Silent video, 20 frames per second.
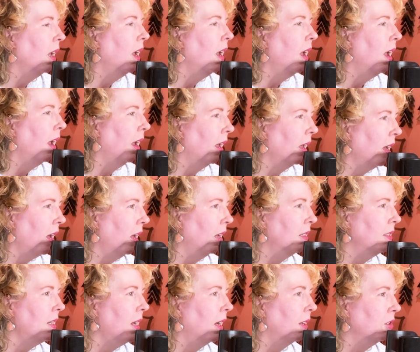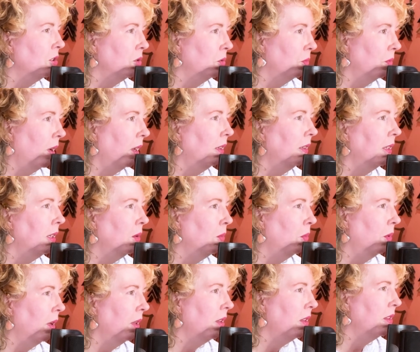and contact directly
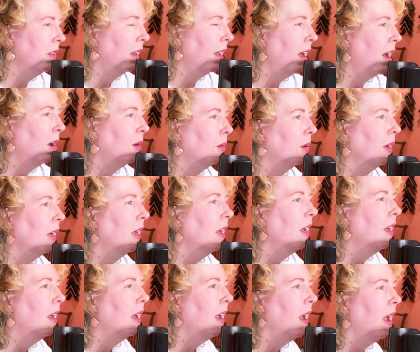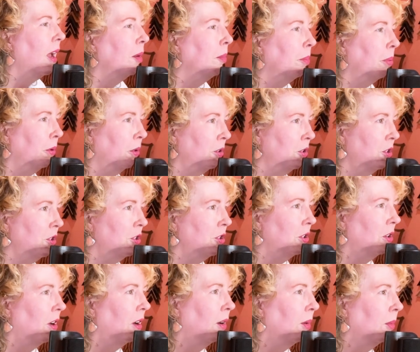with the gallery and purchase your
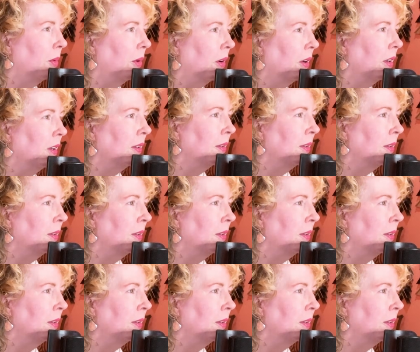artwork.